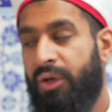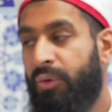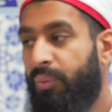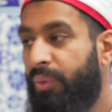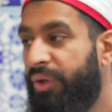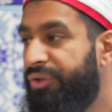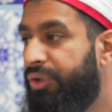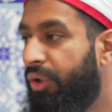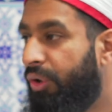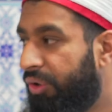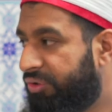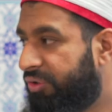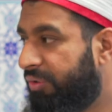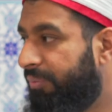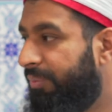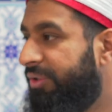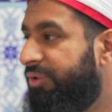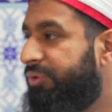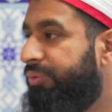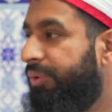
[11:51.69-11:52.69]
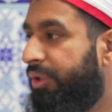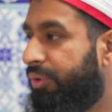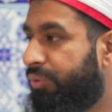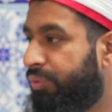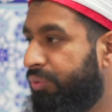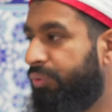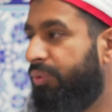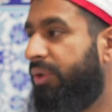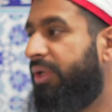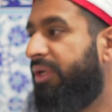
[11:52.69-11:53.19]
when the Ottomans were
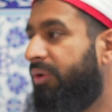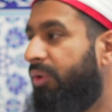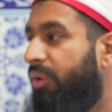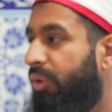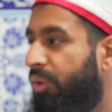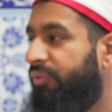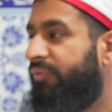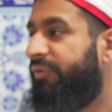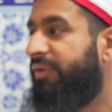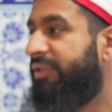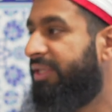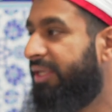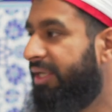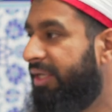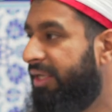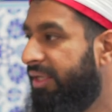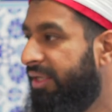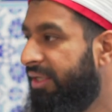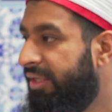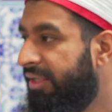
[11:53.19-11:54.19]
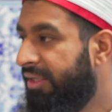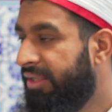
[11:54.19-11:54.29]
ruling over the